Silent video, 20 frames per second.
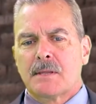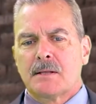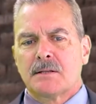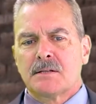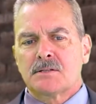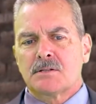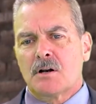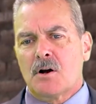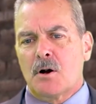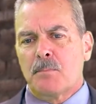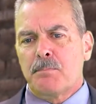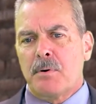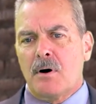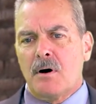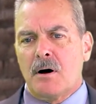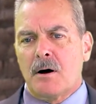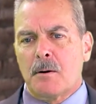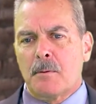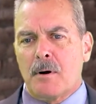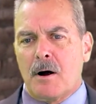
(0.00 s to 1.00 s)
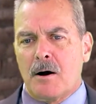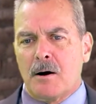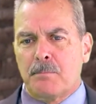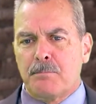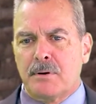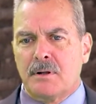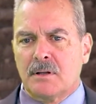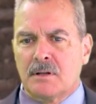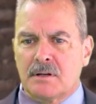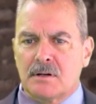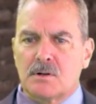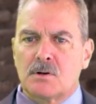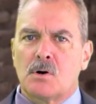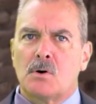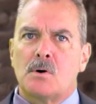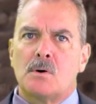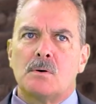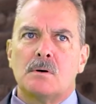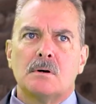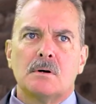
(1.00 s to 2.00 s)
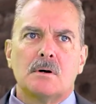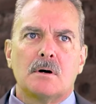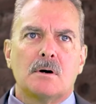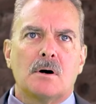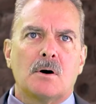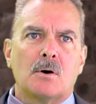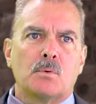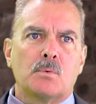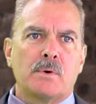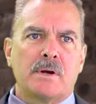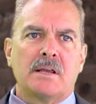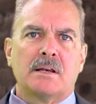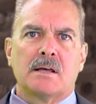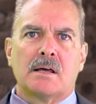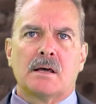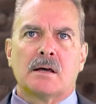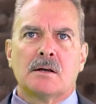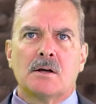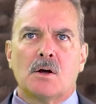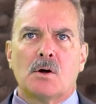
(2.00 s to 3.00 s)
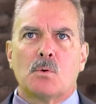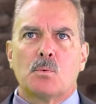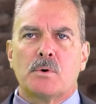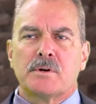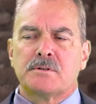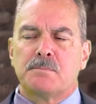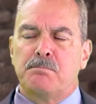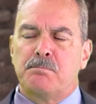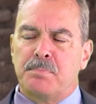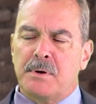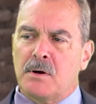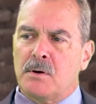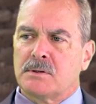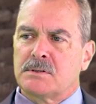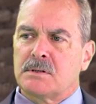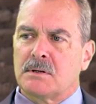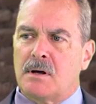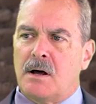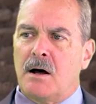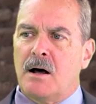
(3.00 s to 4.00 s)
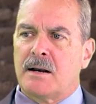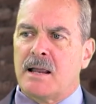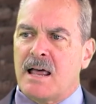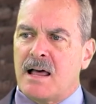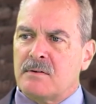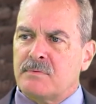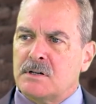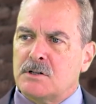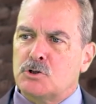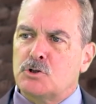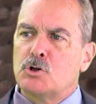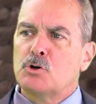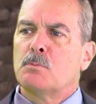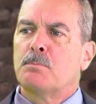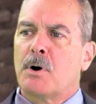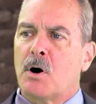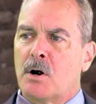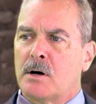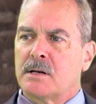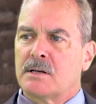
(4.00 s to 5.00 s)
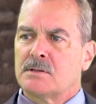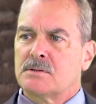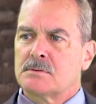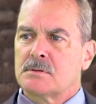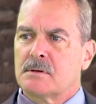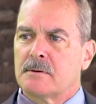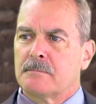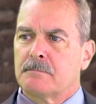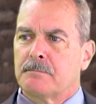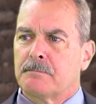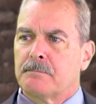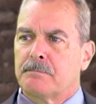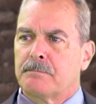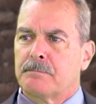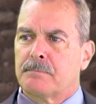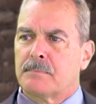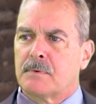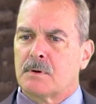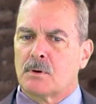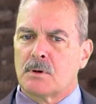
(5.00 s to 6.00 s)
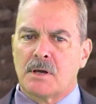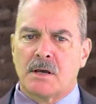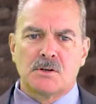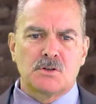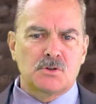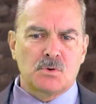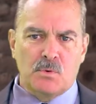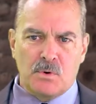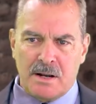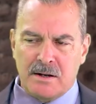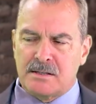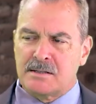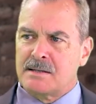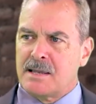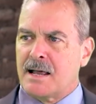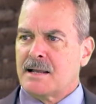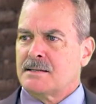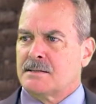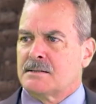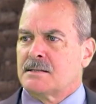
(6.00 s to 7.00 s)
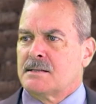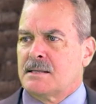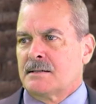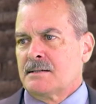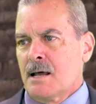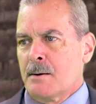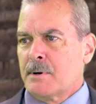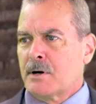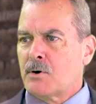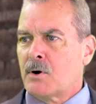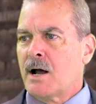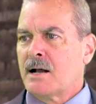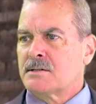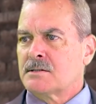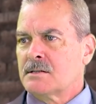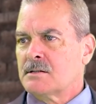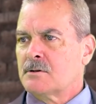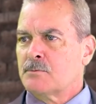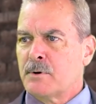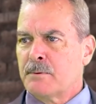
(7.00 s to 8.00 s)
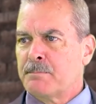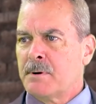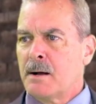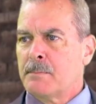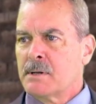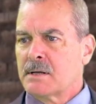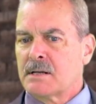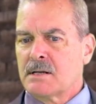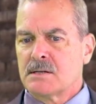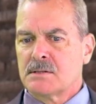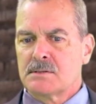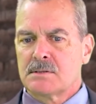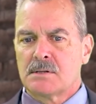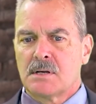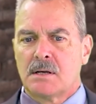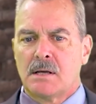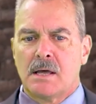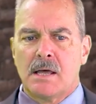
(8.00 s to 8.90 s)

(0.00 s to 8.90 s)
Listen, our political arena was built on having two parties. Mm-hmm. Okay, so that's the Democrats and the Republicans.